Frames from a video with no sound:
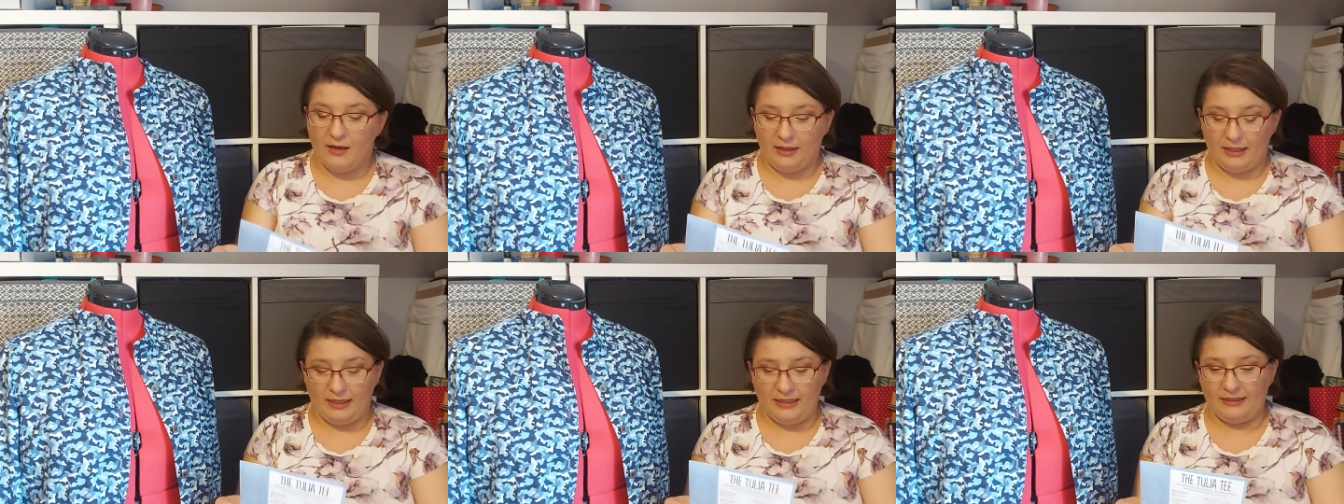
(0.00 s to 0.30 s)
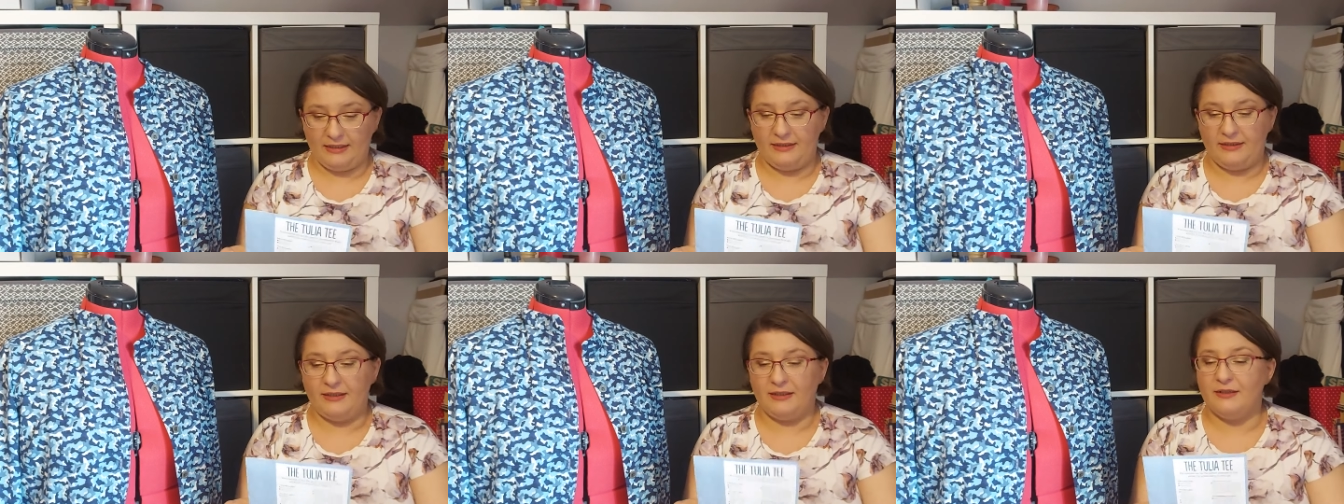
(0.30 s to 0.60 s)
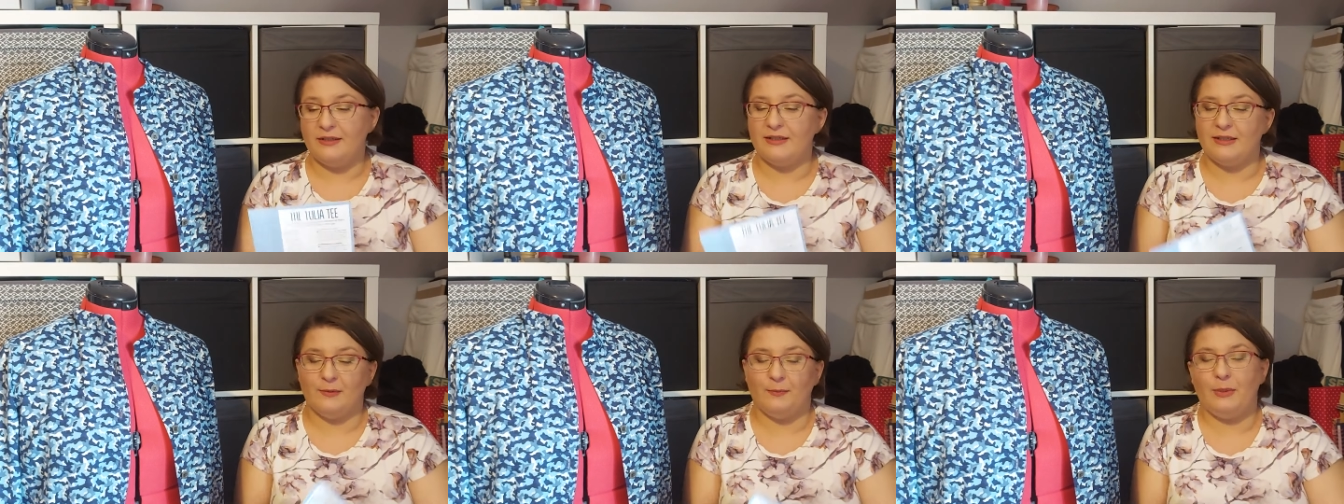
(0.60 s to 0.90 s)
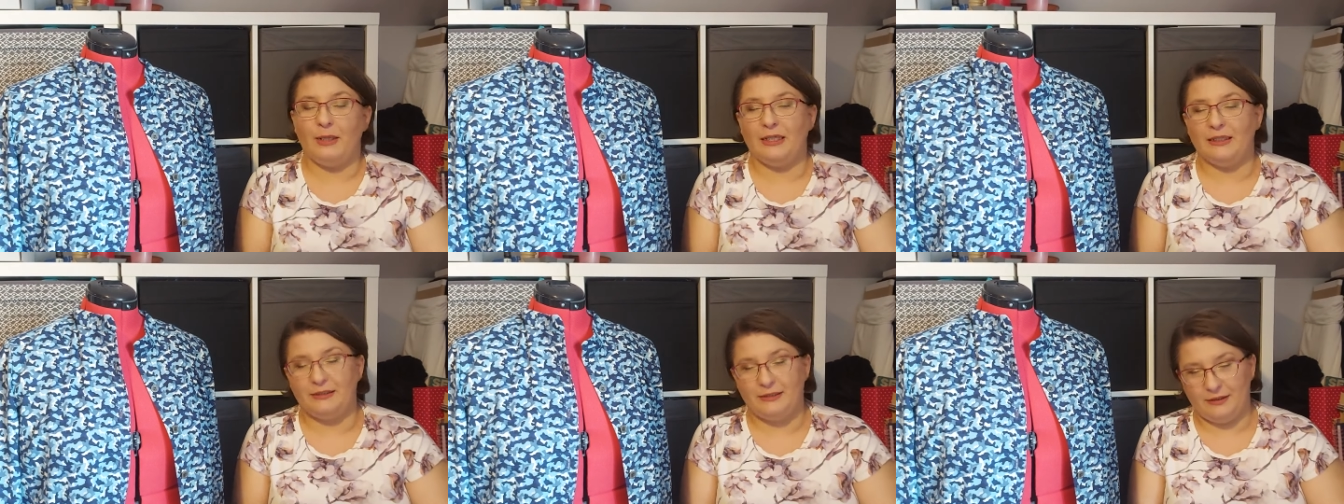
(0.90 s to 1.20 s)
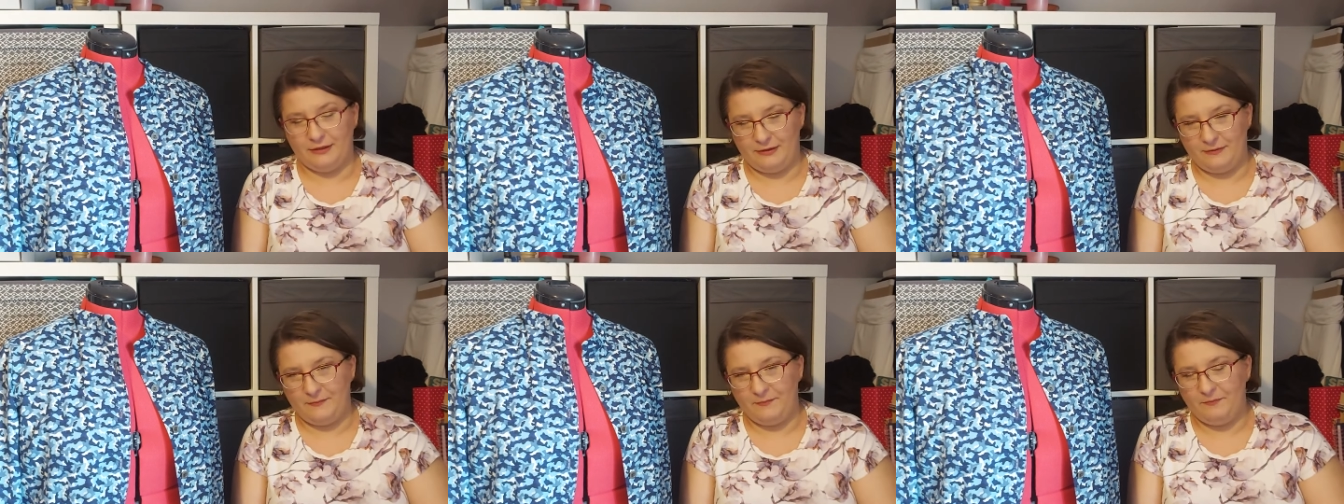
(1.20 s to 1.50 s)
And there is a
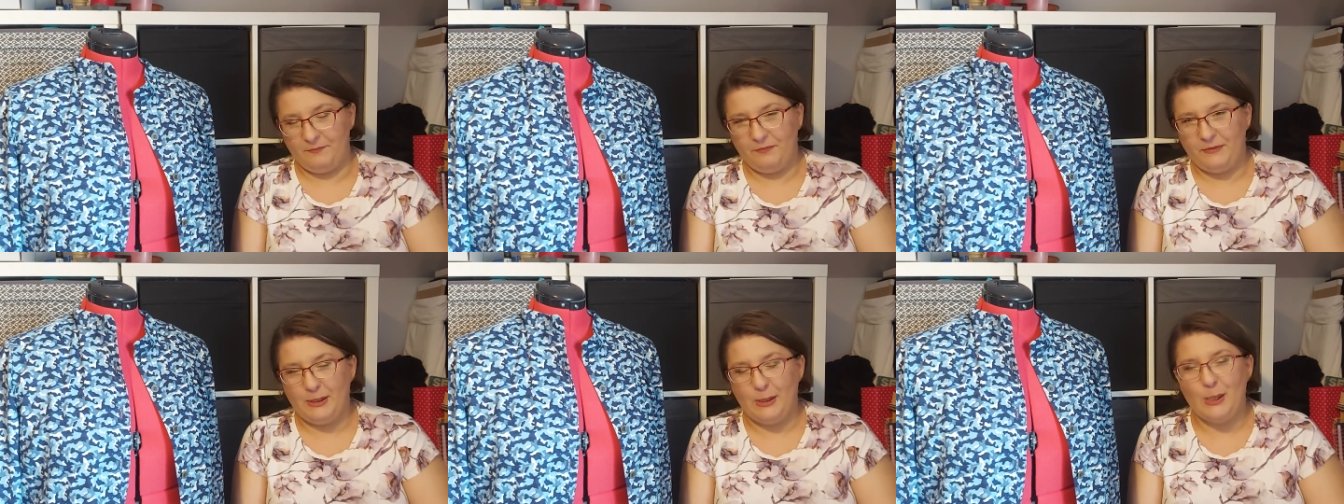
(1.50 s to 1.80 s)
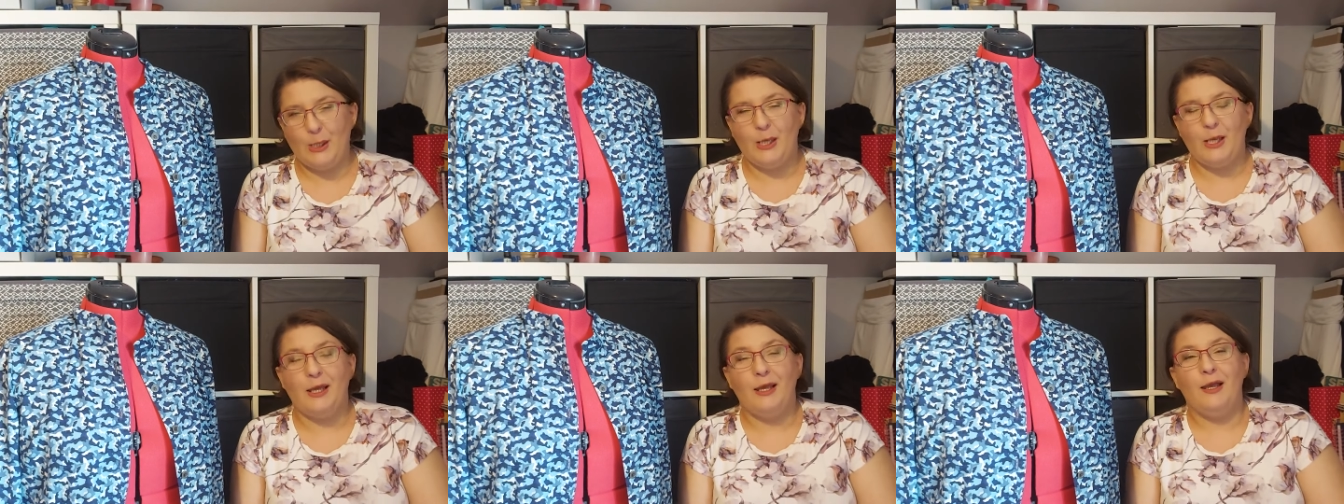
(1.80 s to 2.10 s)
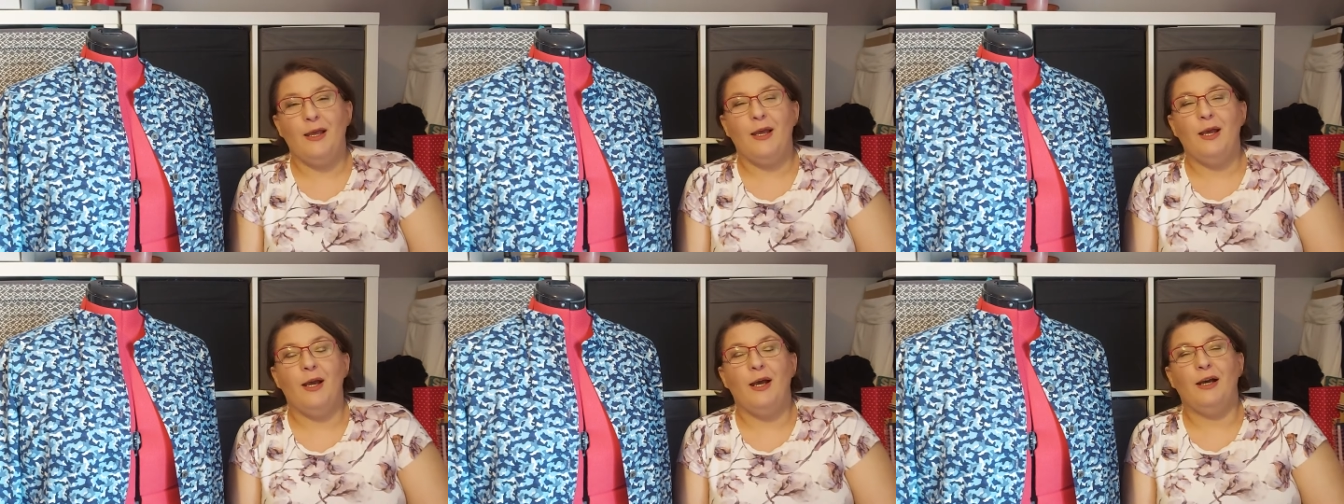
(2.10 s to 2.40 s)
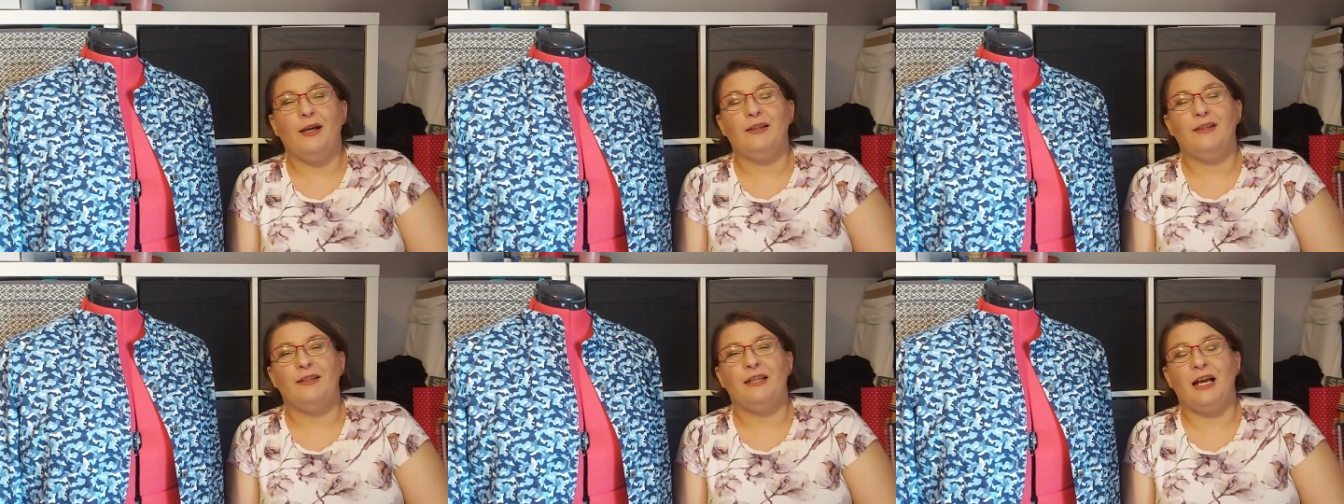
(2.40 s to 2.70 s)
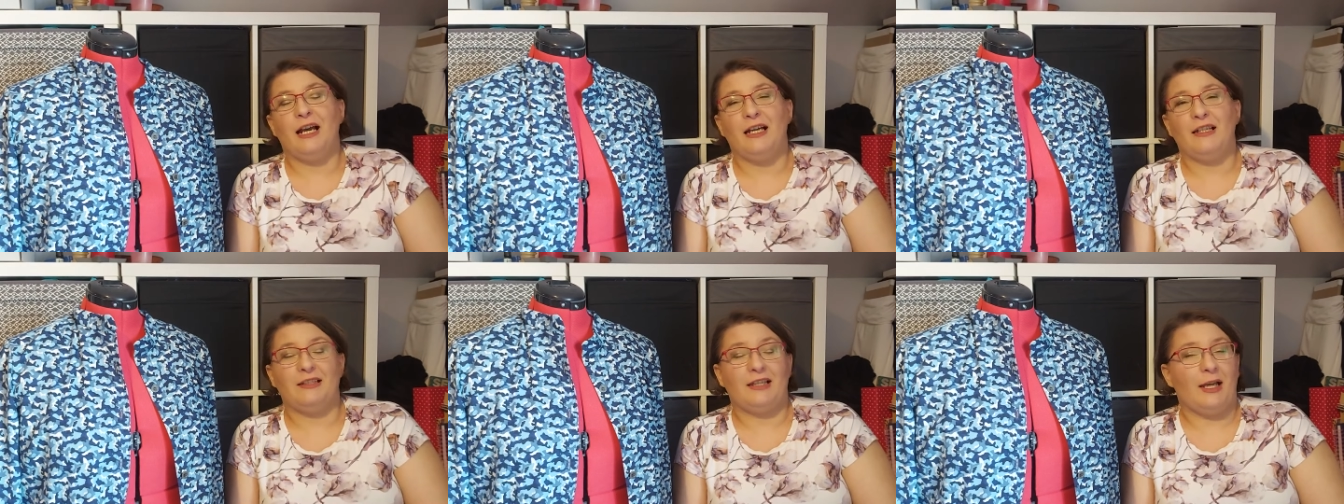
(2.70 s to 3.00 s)
pattern
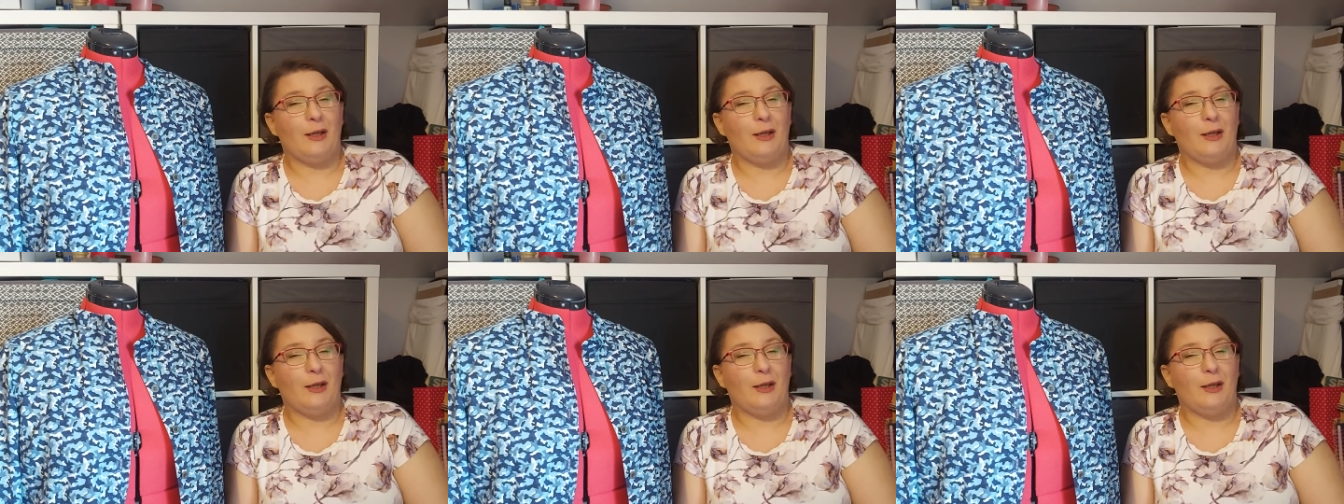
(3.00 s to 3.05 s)
that